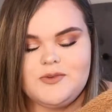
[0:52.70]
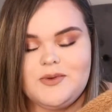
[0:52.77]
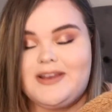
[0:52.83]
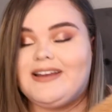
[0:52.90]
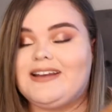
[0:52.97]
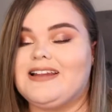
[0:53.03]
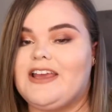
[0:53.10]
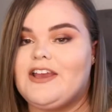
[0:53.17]
so it
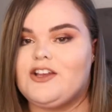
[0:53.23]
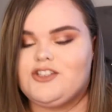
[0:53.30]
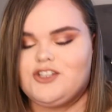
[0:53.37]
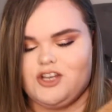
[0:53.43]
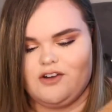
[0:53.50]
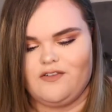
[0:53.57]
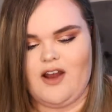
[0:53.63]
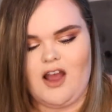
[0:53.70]
can cling
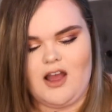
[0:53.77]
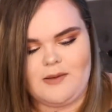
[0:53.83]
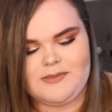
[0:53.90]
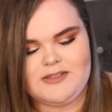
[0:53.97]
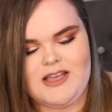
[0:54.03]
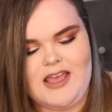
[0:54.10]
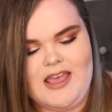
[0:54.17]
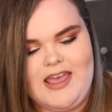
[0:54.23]
to your
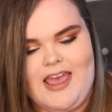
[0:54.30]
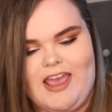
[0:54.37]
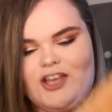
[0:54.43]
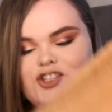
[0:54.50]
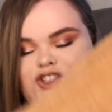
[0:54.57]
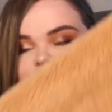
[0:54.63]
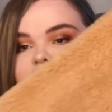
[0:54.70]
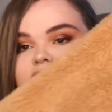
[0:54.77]
arms.
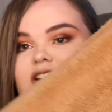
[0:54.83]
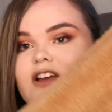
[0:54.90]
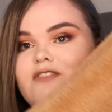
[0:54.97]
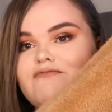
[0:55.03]
It's just a